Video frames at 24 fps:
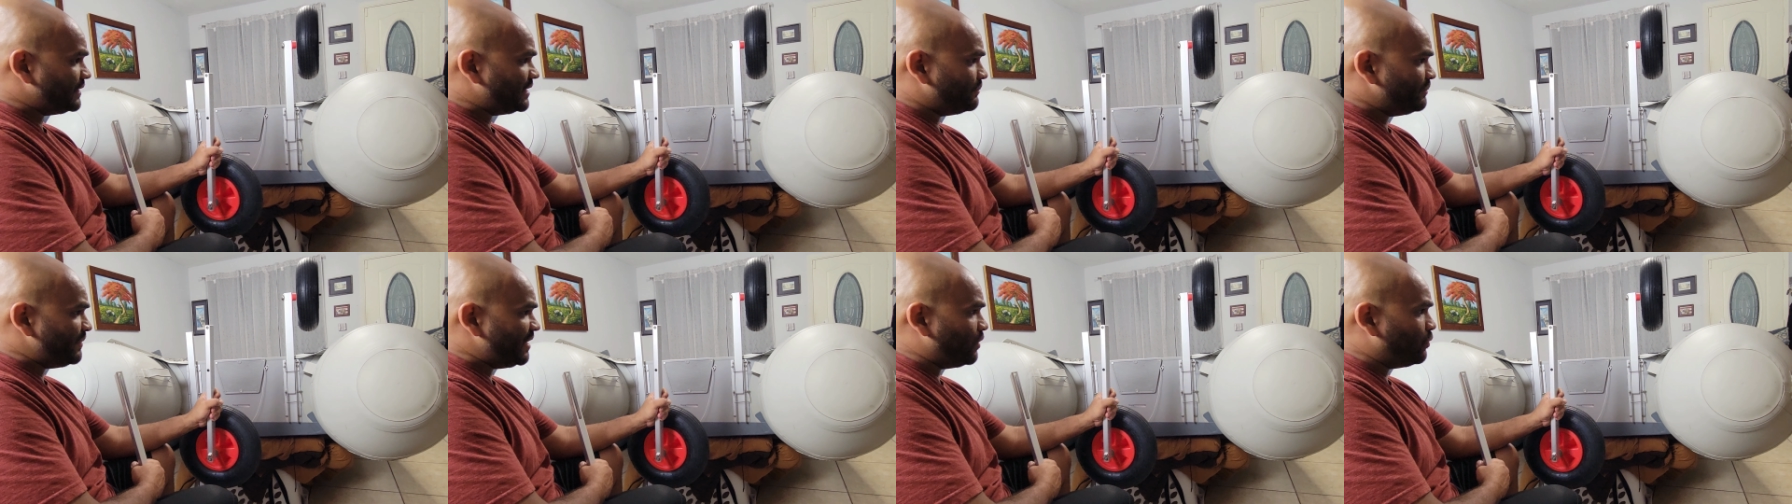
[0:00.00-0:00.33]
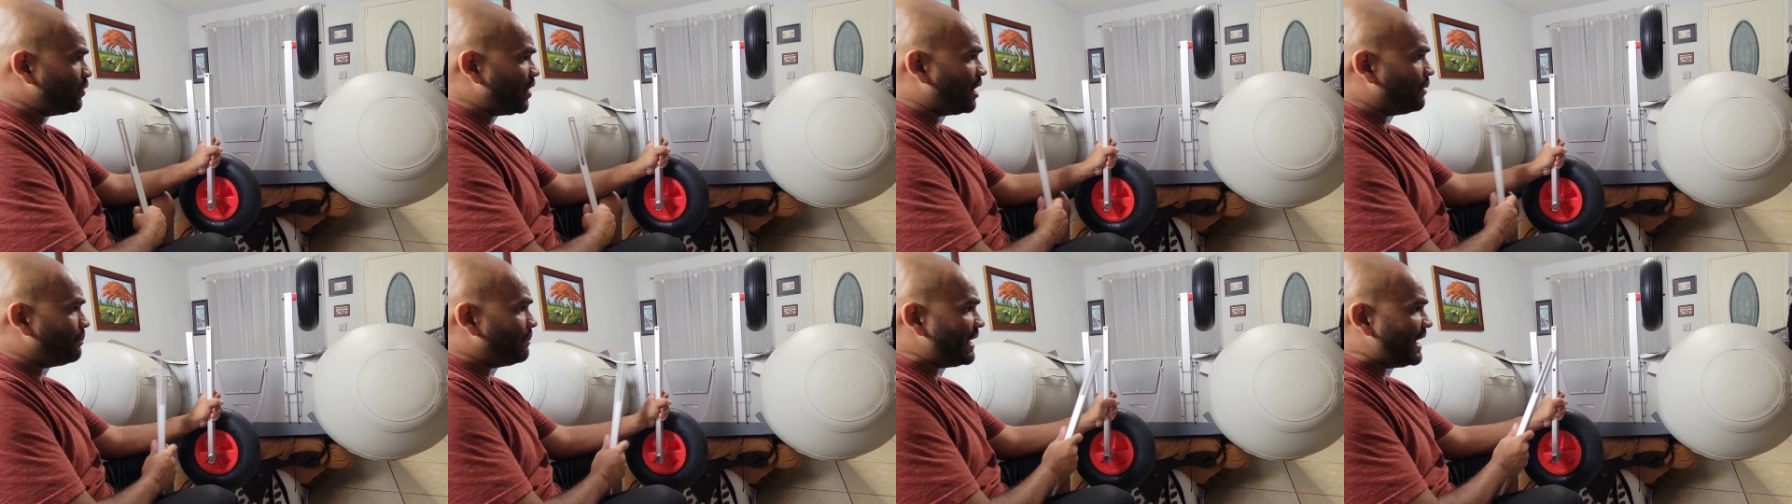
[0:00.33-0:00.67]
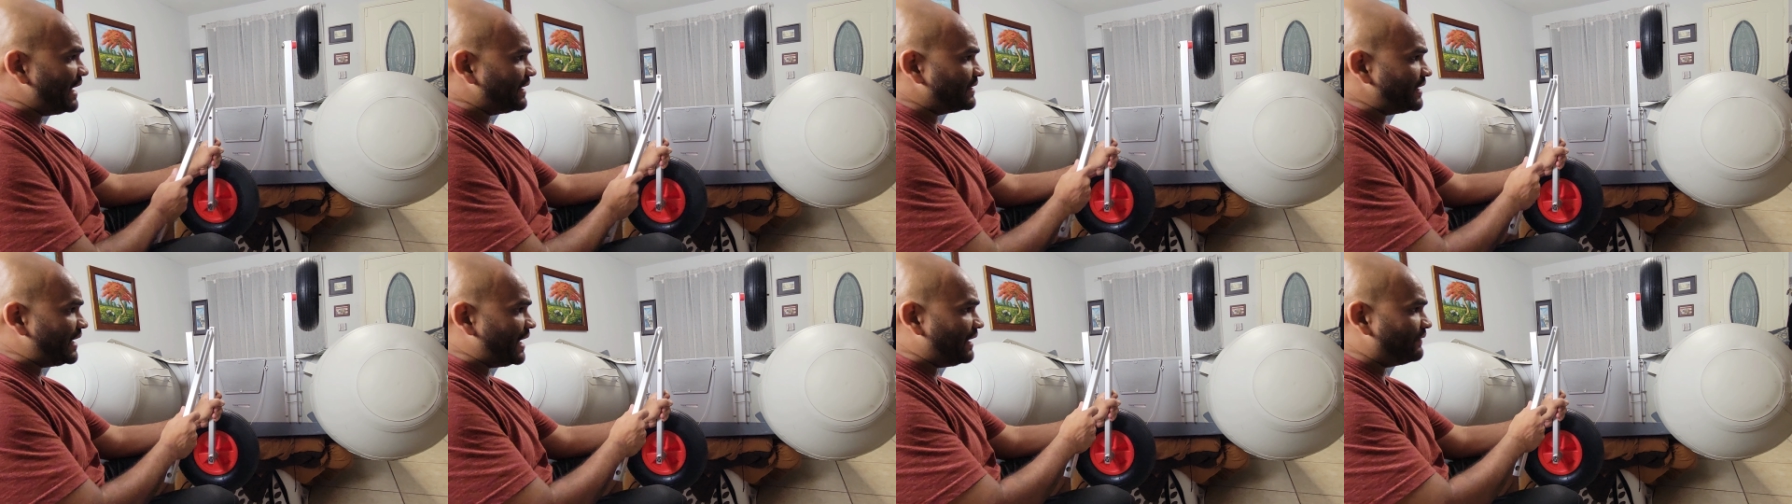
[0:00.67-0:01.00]
sent me a while
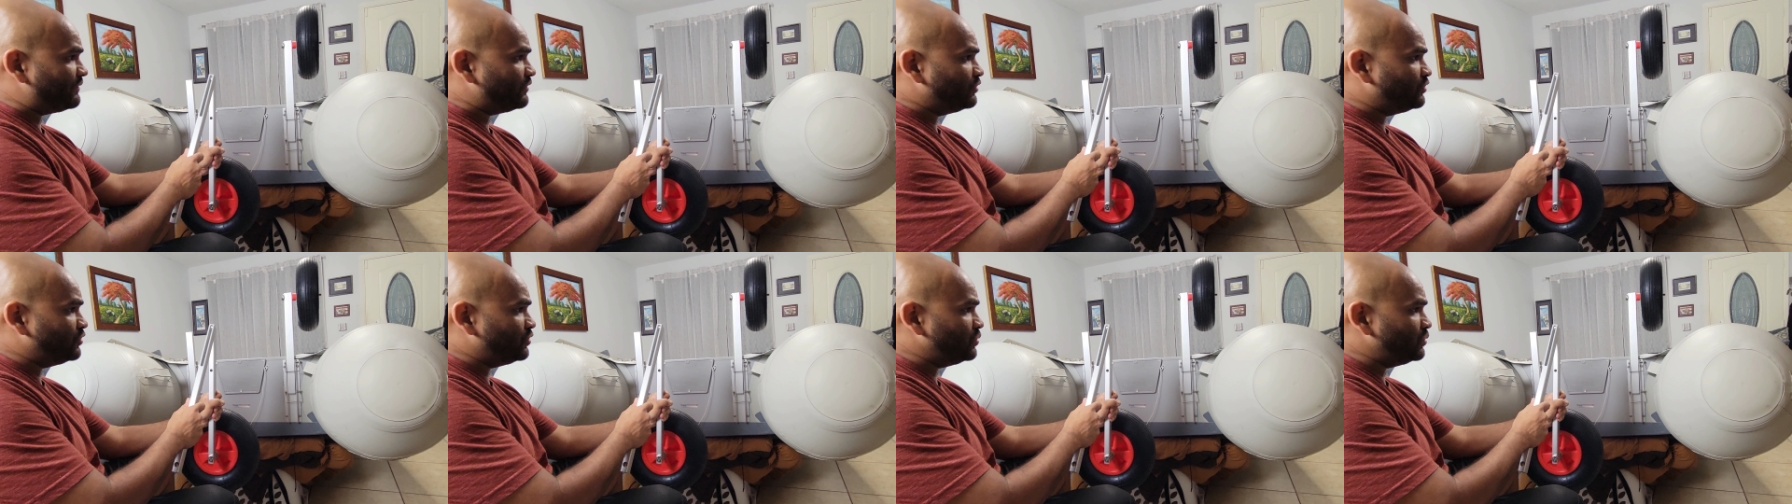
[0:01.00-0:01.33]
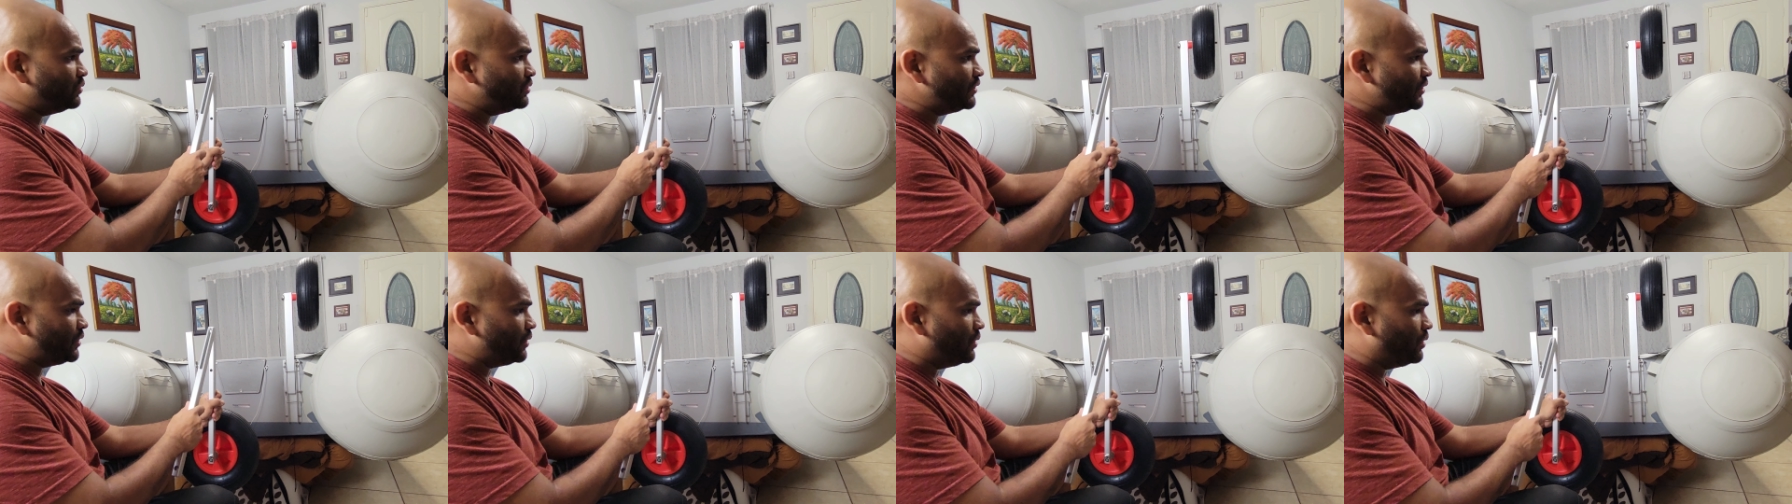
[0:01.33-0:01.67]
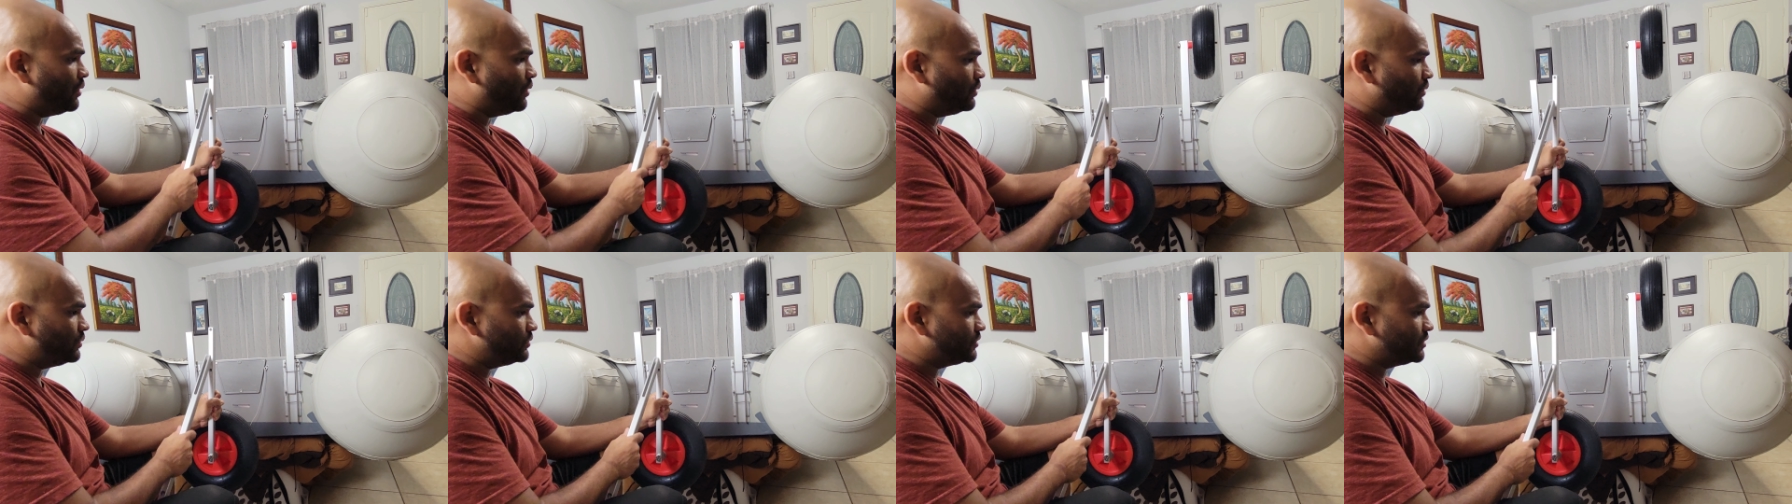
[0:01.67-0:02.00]
back. They have two little
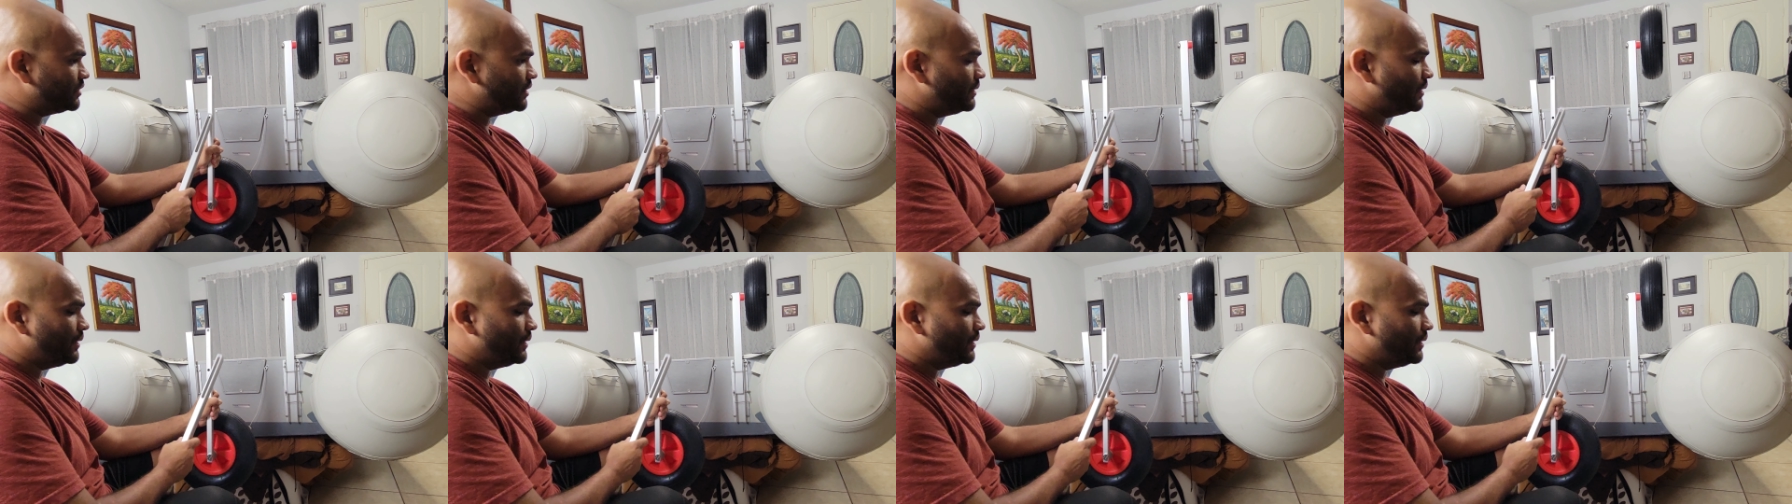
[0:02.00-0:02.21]
holes.